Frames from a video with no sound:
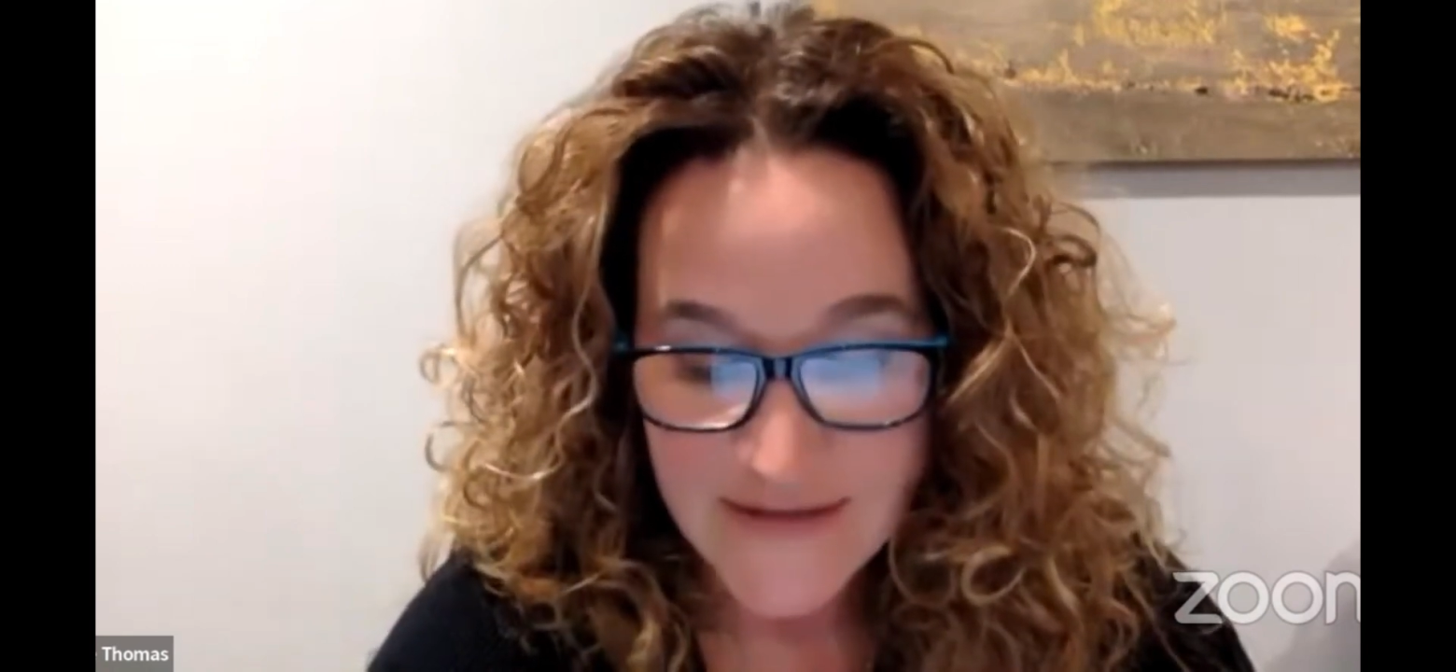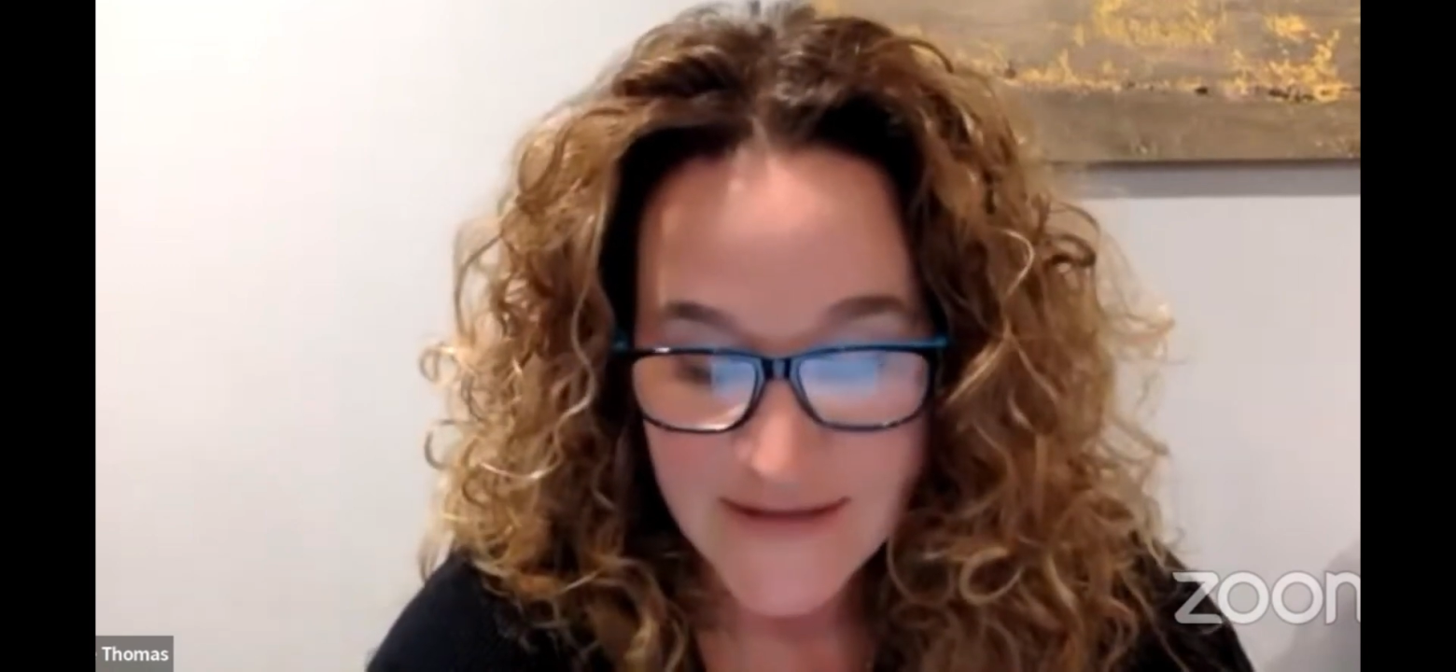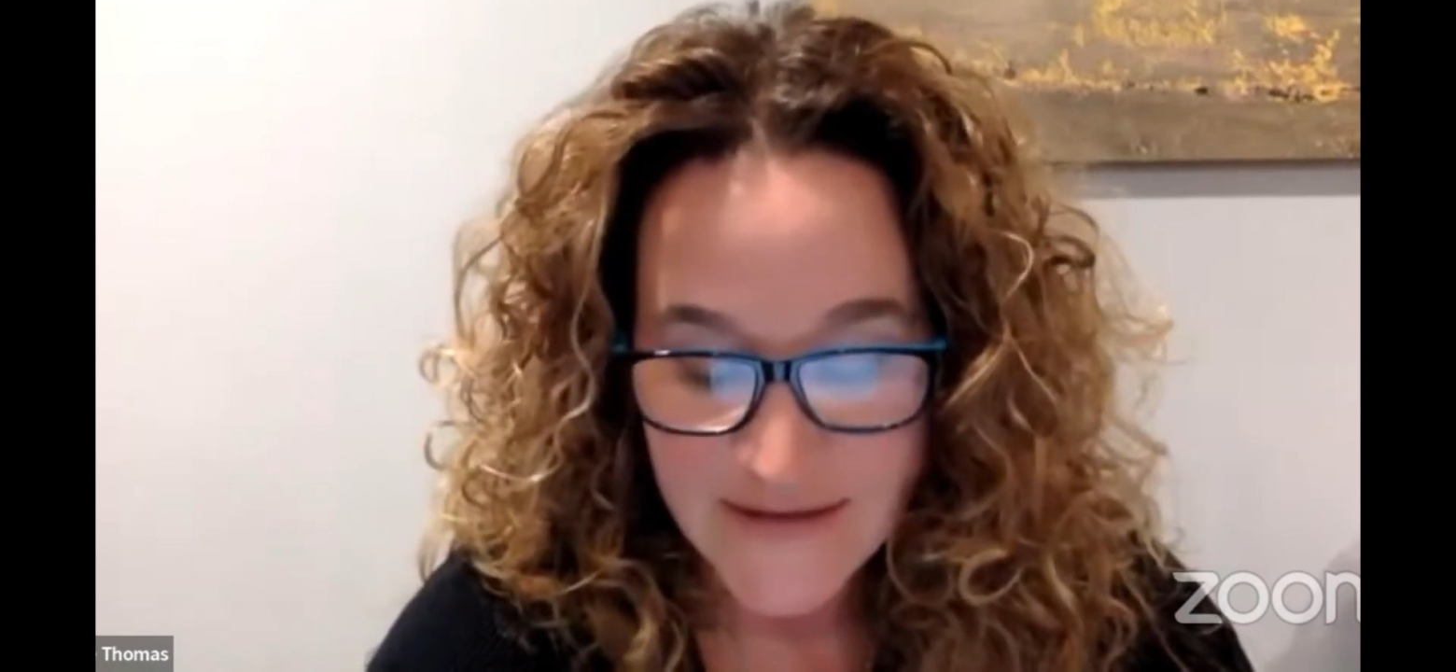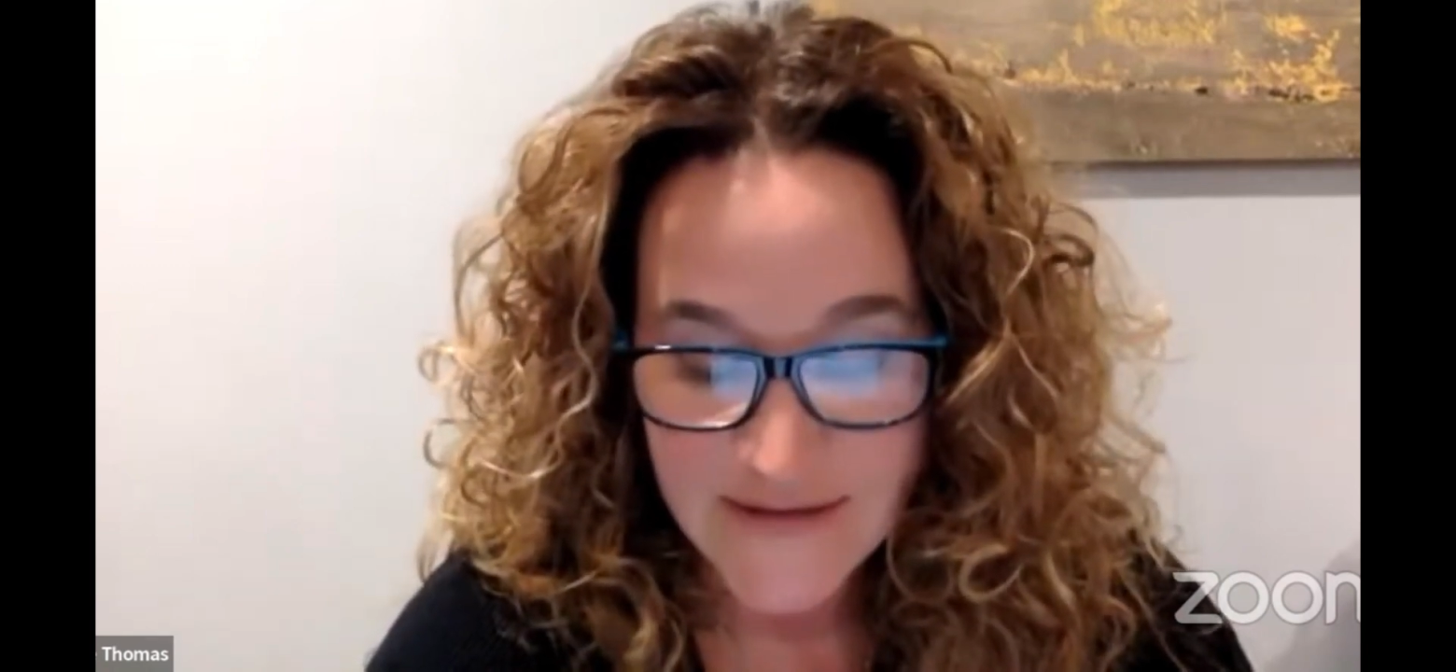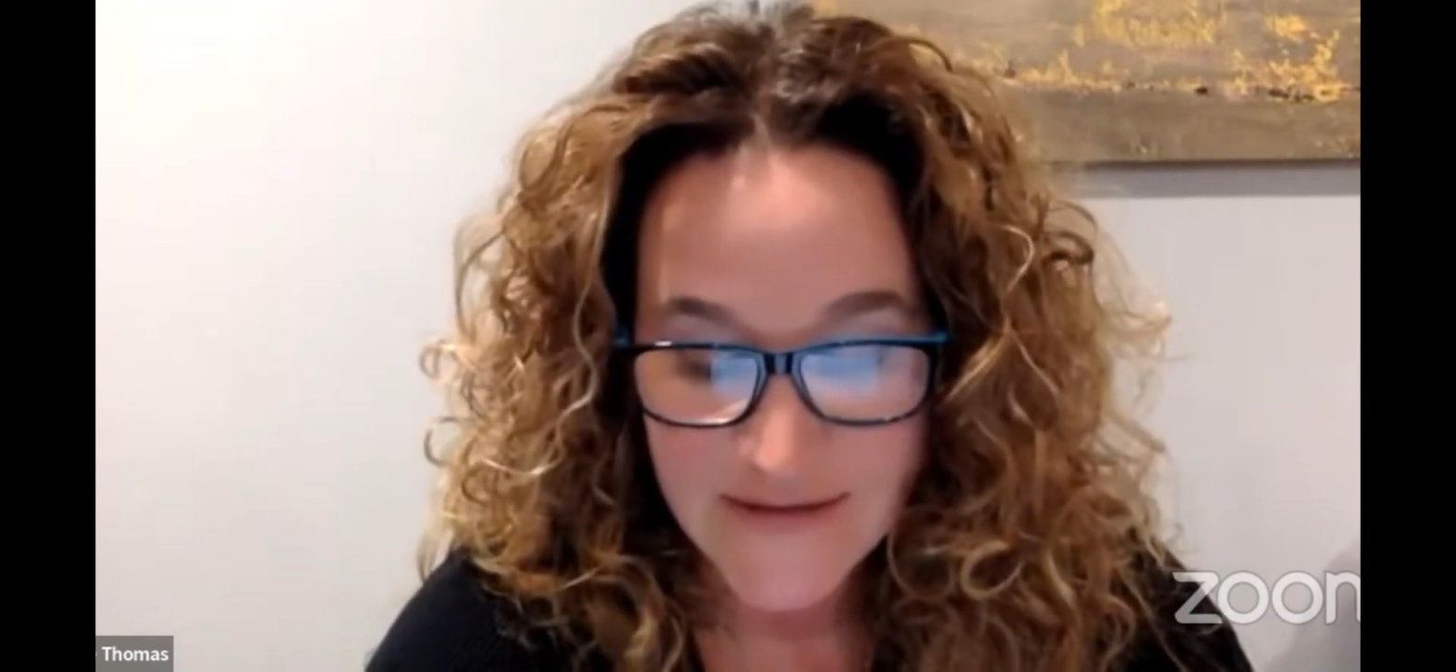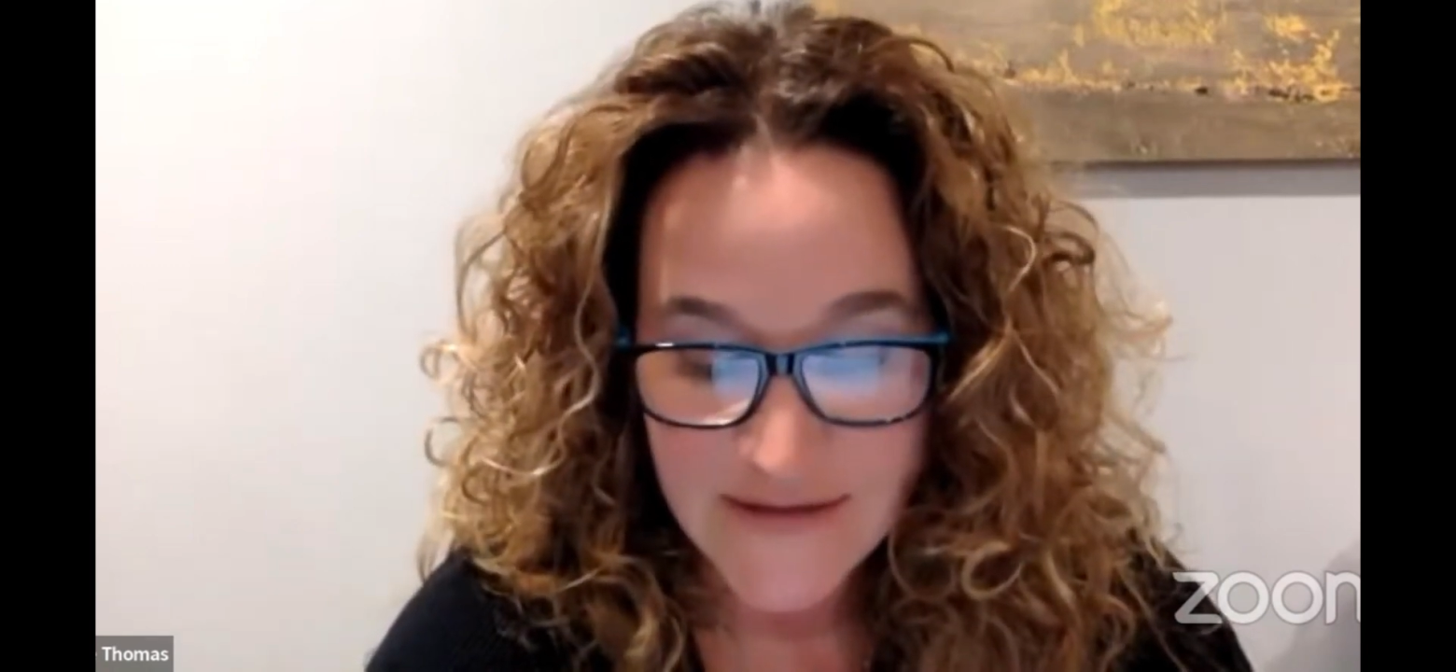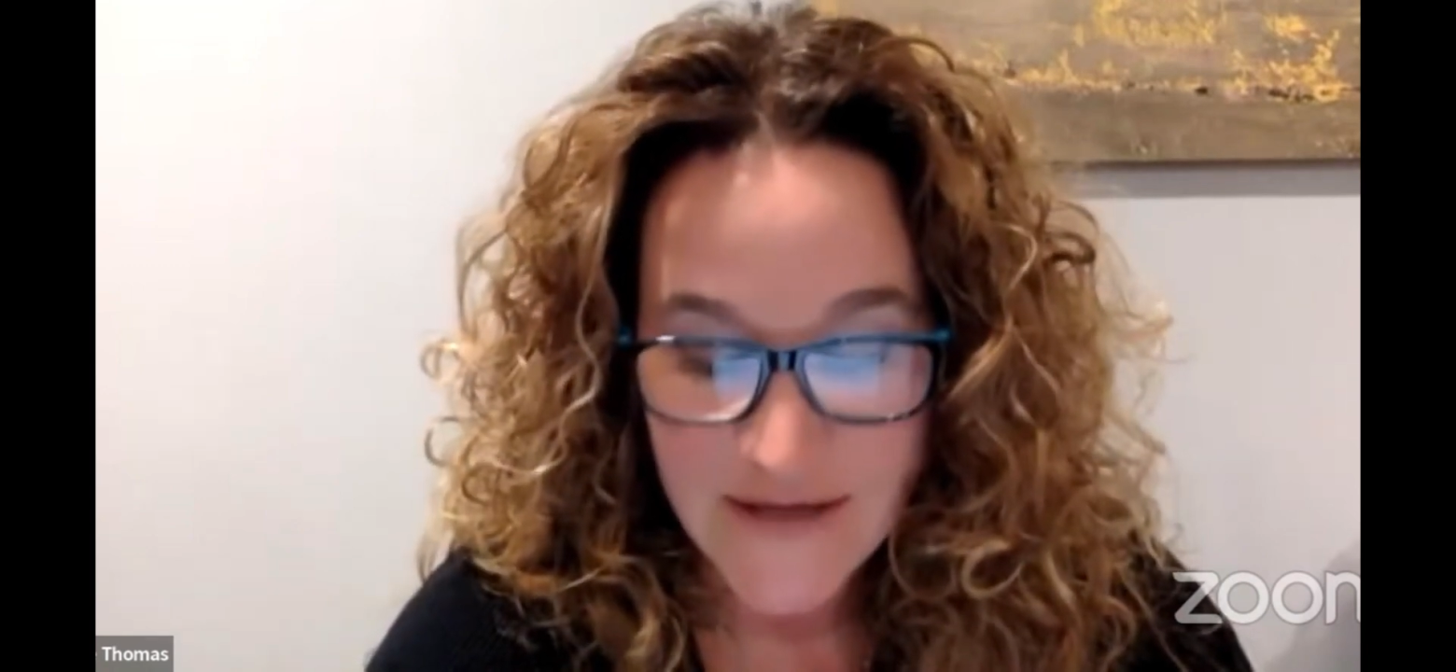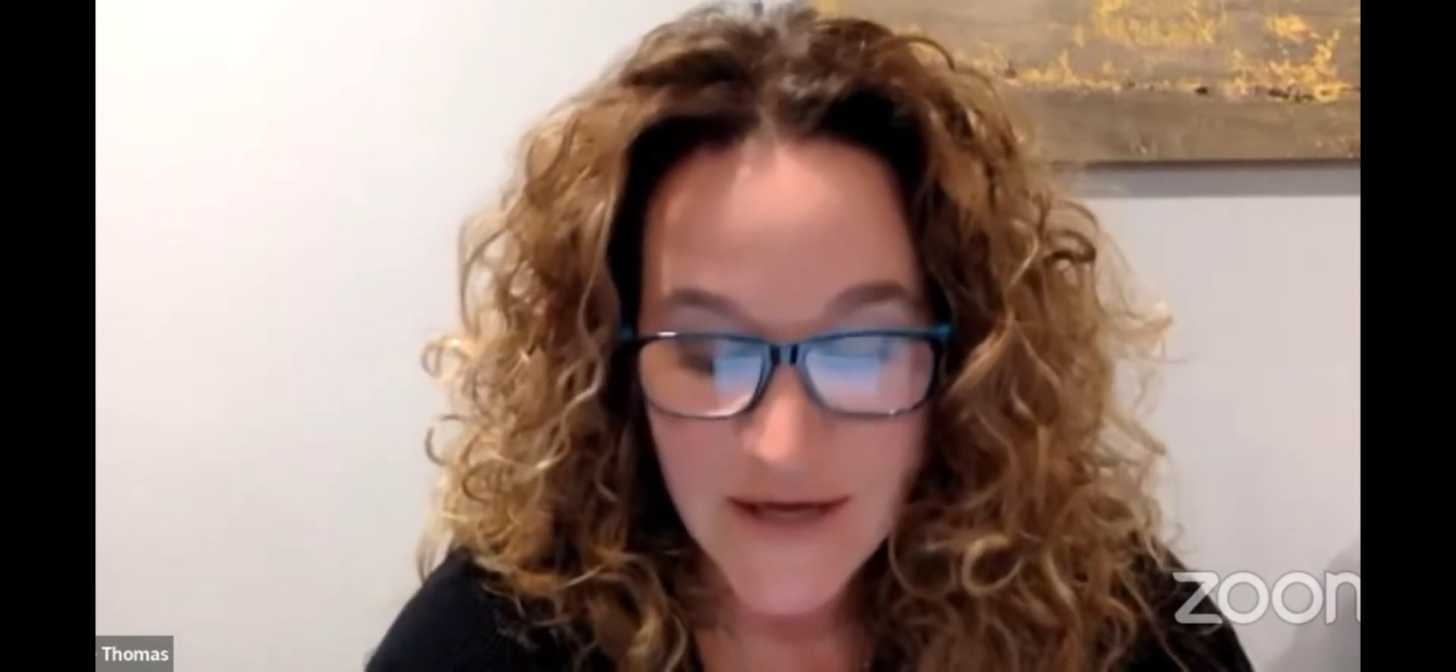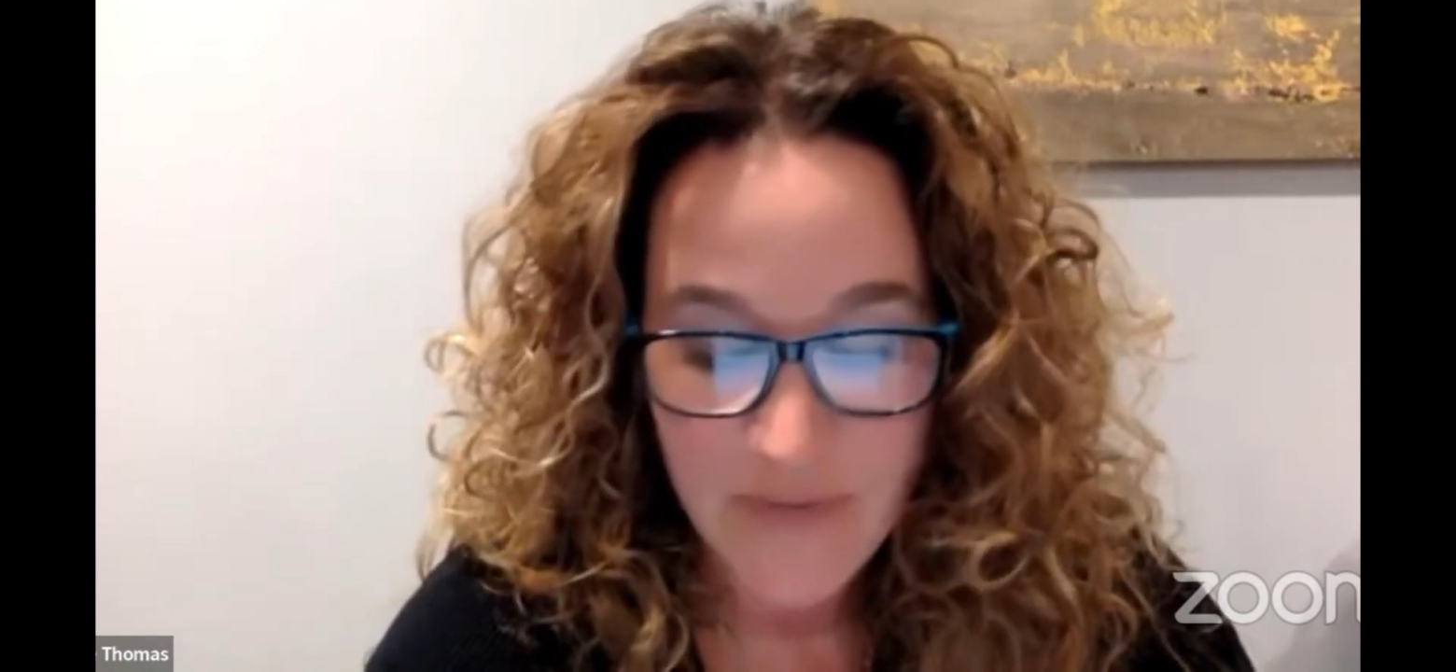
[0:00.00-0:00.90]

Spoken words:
sentence